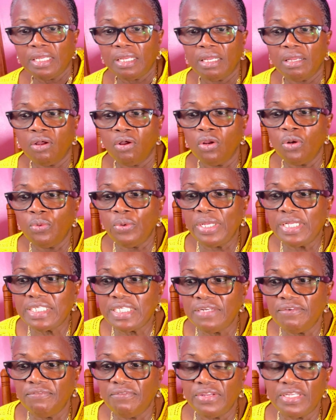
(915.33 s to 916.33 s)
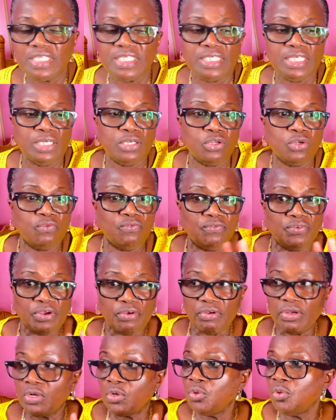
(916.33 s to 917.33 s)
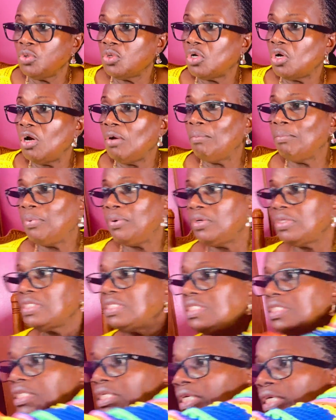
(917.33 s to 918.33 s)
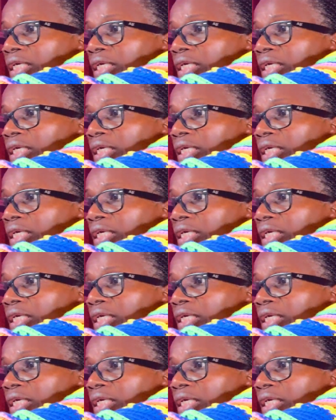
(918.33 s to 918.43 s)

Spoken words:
Always invest in very good compost.